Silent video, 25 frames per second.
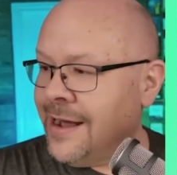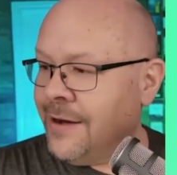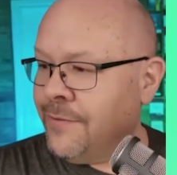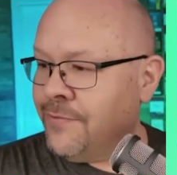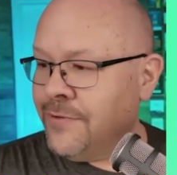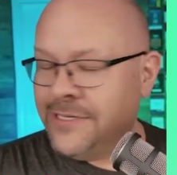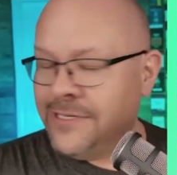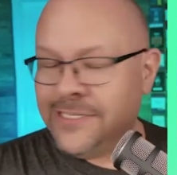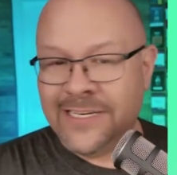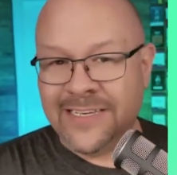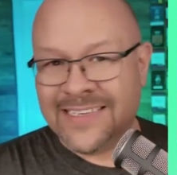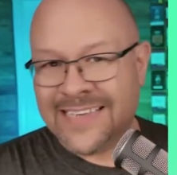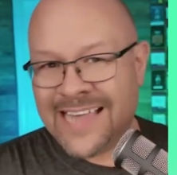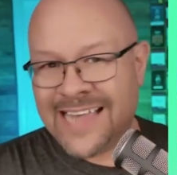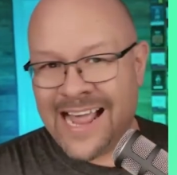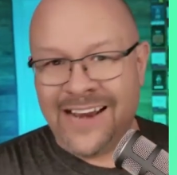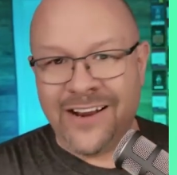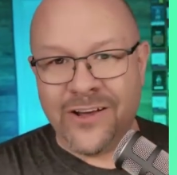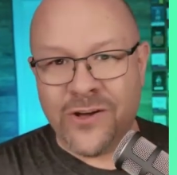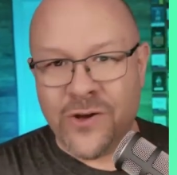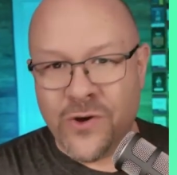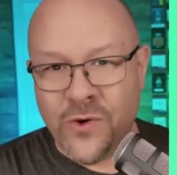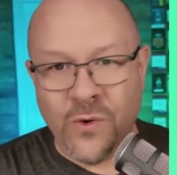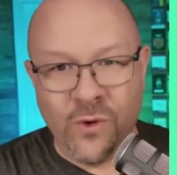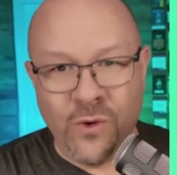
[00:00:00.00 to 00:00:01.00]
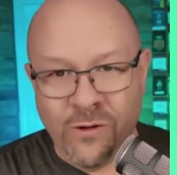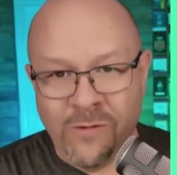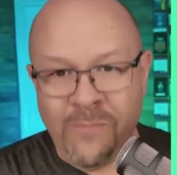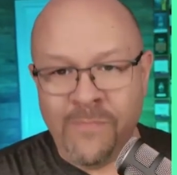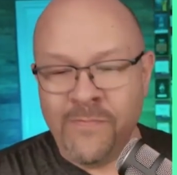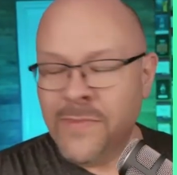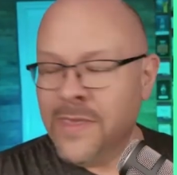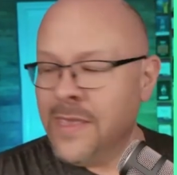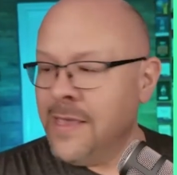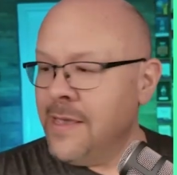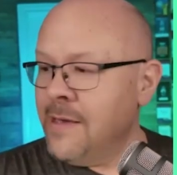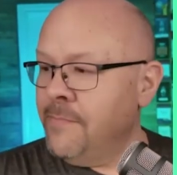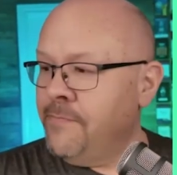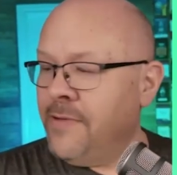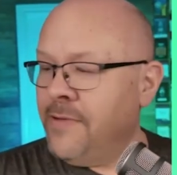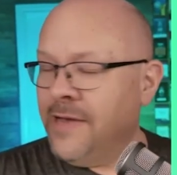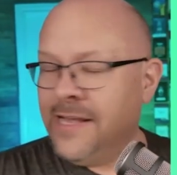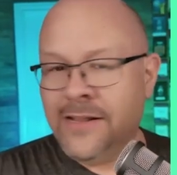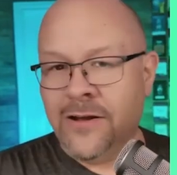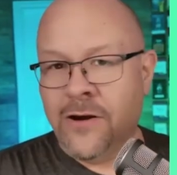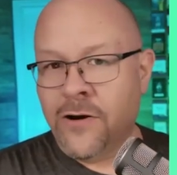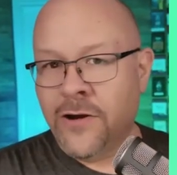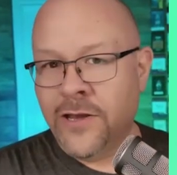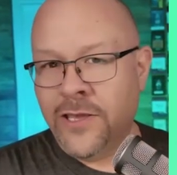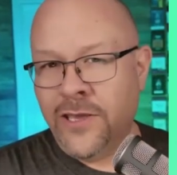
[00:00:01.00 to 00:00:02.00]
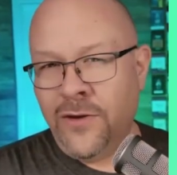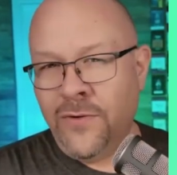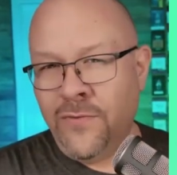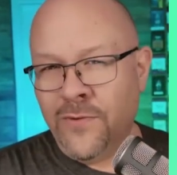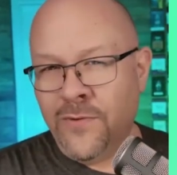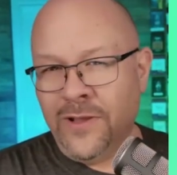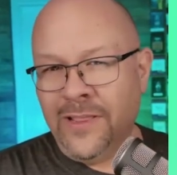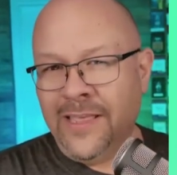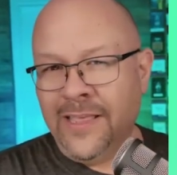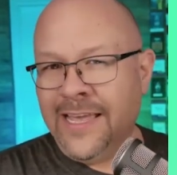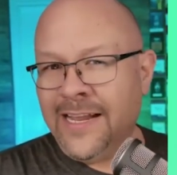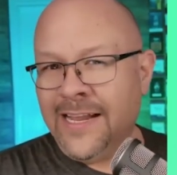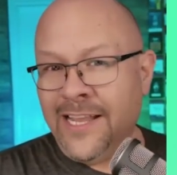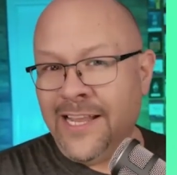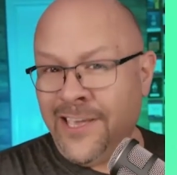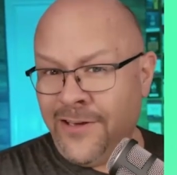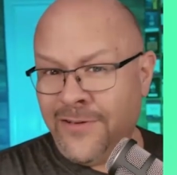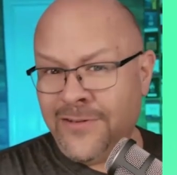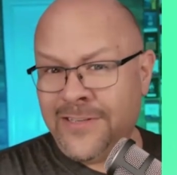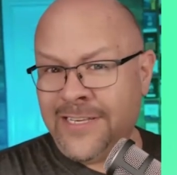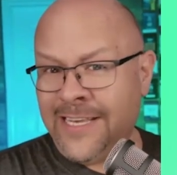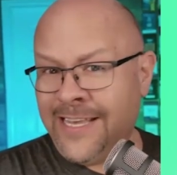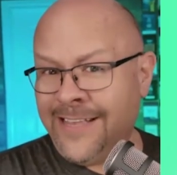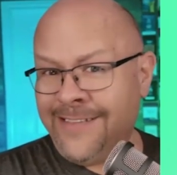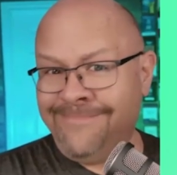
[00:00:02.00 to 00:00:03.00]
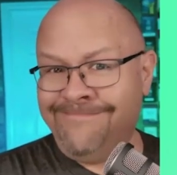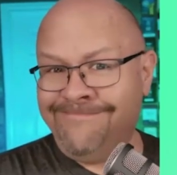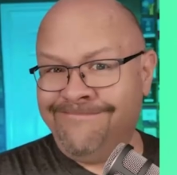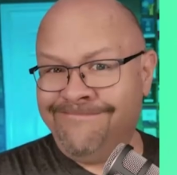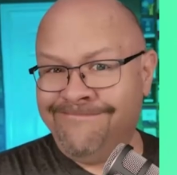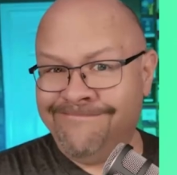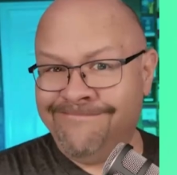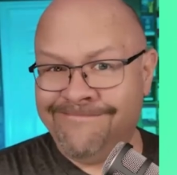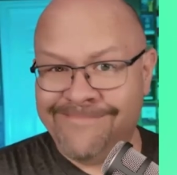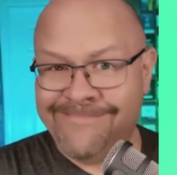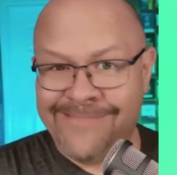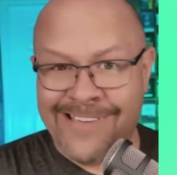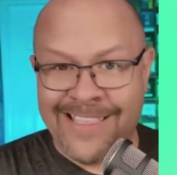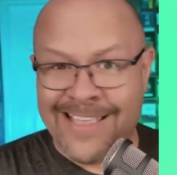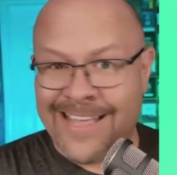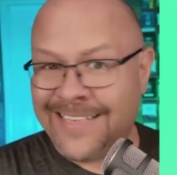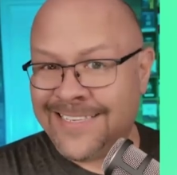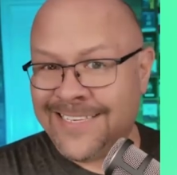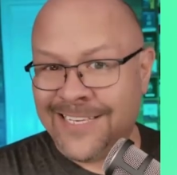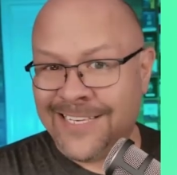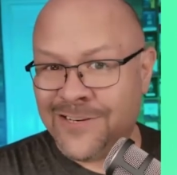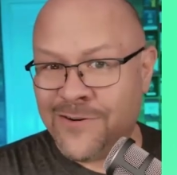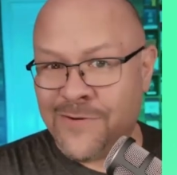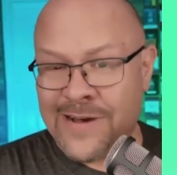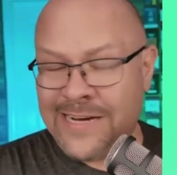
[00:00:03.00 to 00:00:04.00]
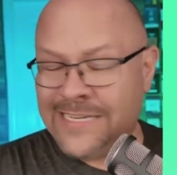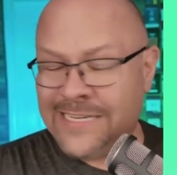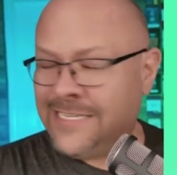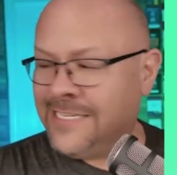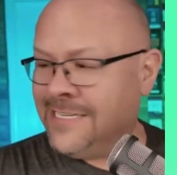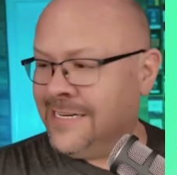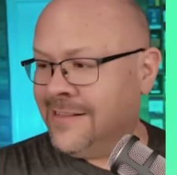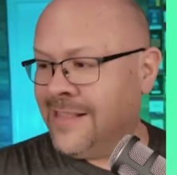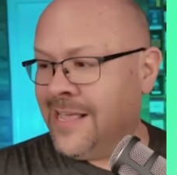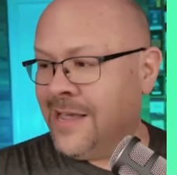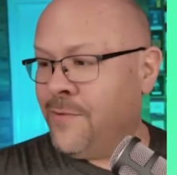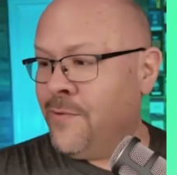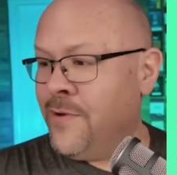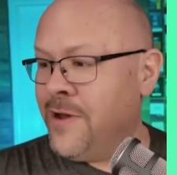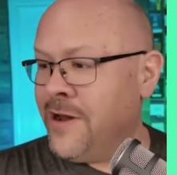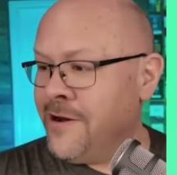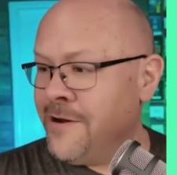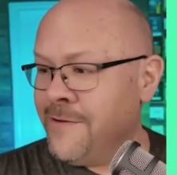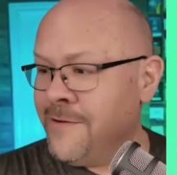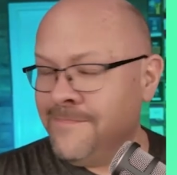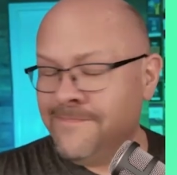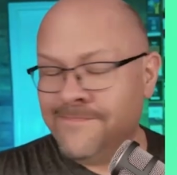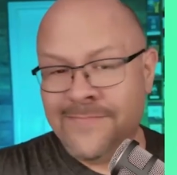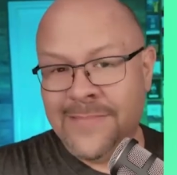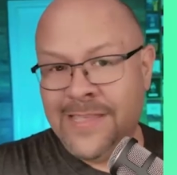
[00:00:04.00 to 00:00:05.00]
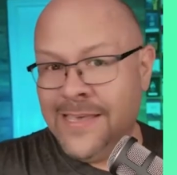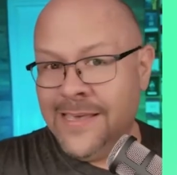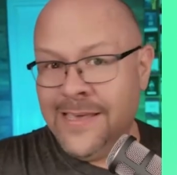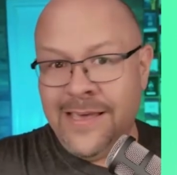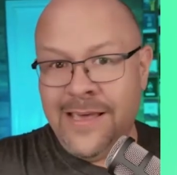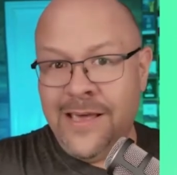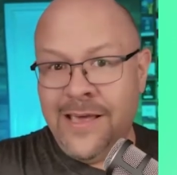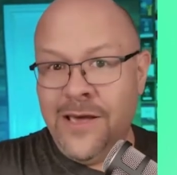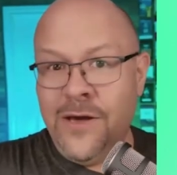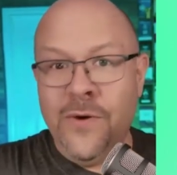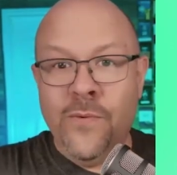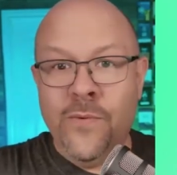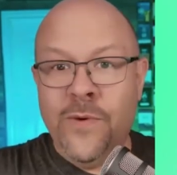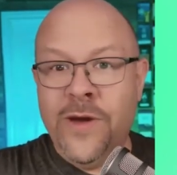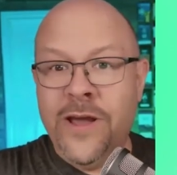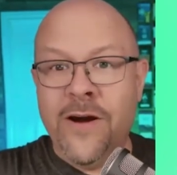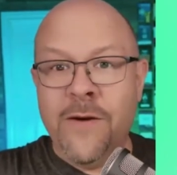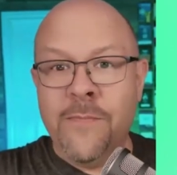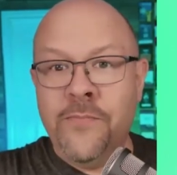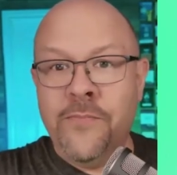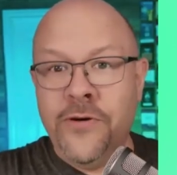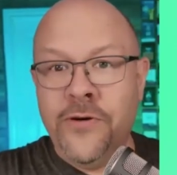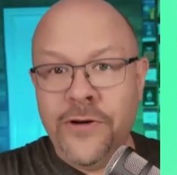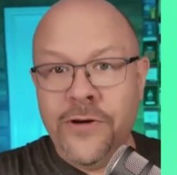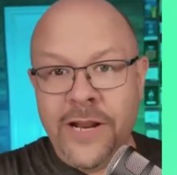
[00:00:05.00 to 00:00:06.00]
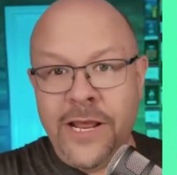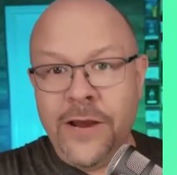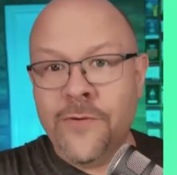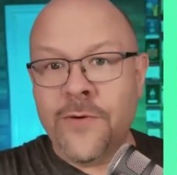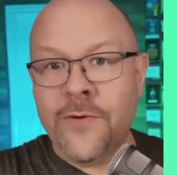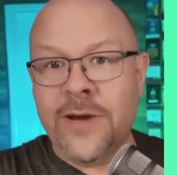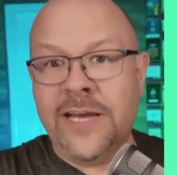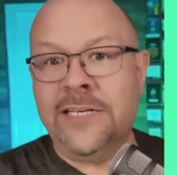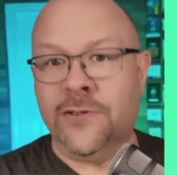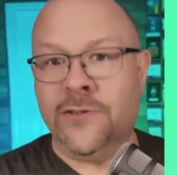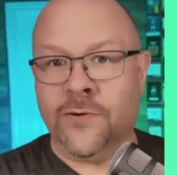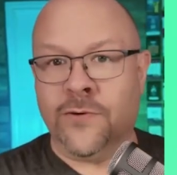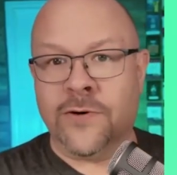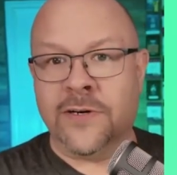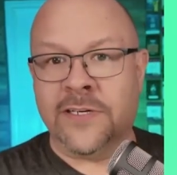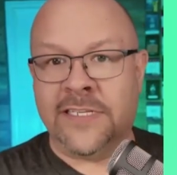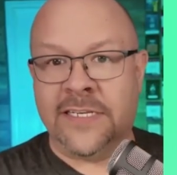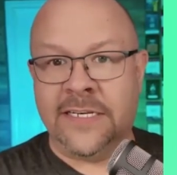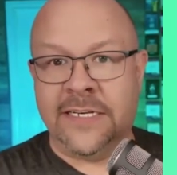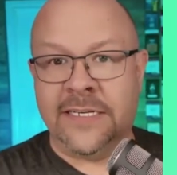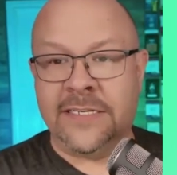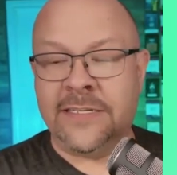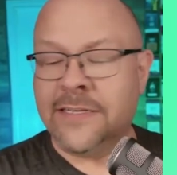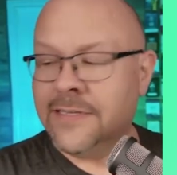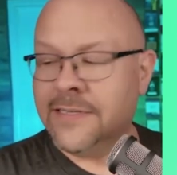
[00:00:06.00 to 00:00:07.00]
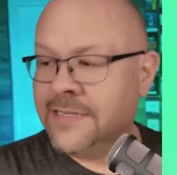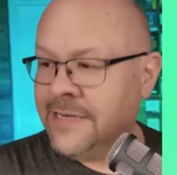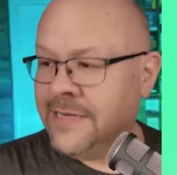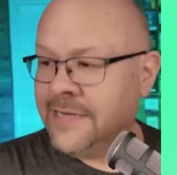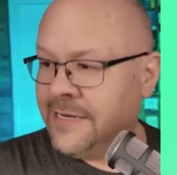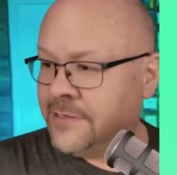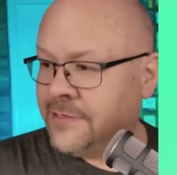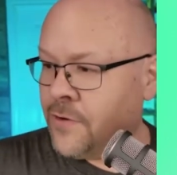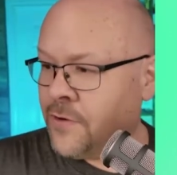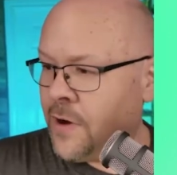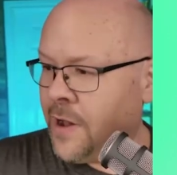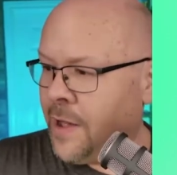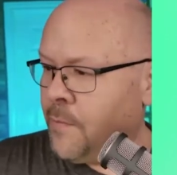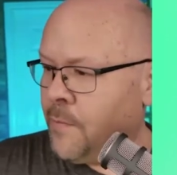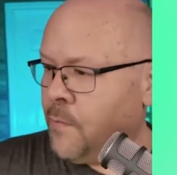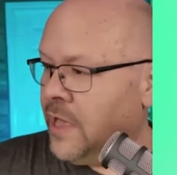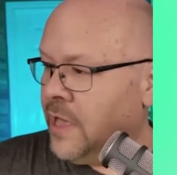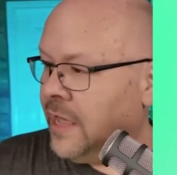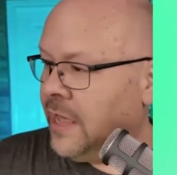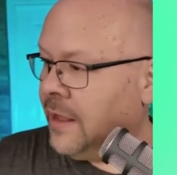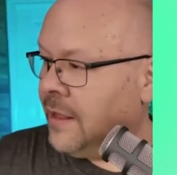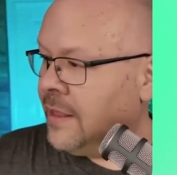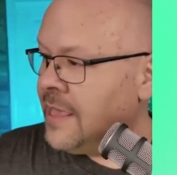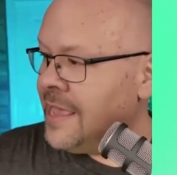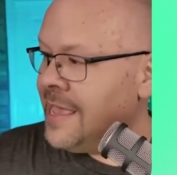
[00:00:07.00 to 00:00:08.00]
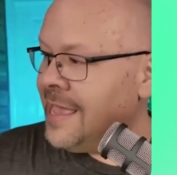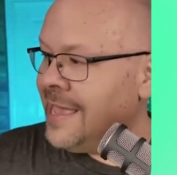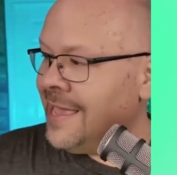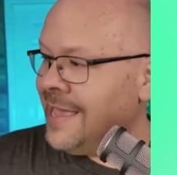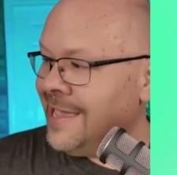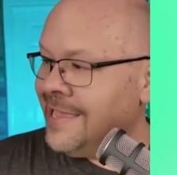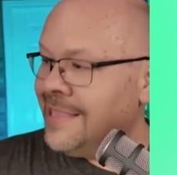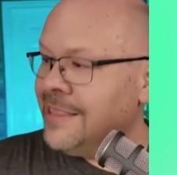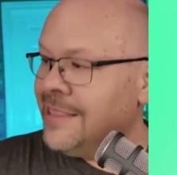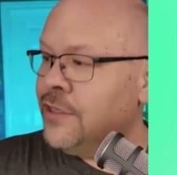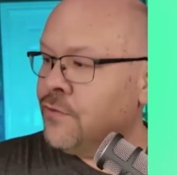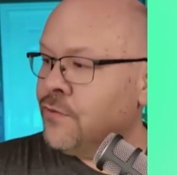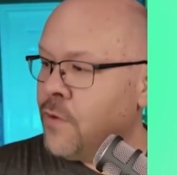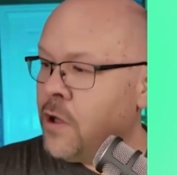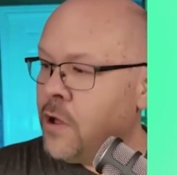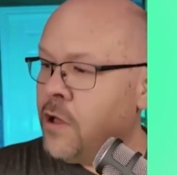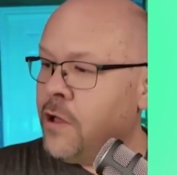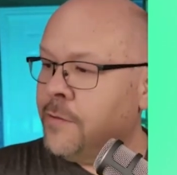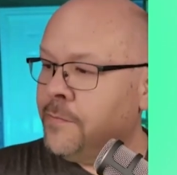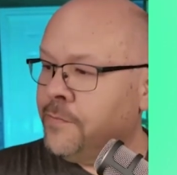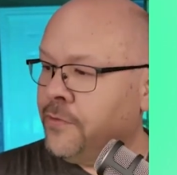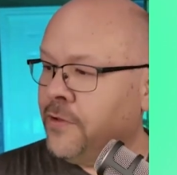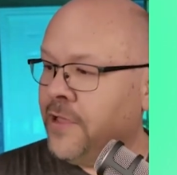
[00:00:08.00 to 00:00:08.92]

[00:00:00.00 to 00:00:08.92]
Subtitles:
which is kind of cool. But are you really going to use it? And that's his question. Like we are putting resources, says Cromwell, in the wrong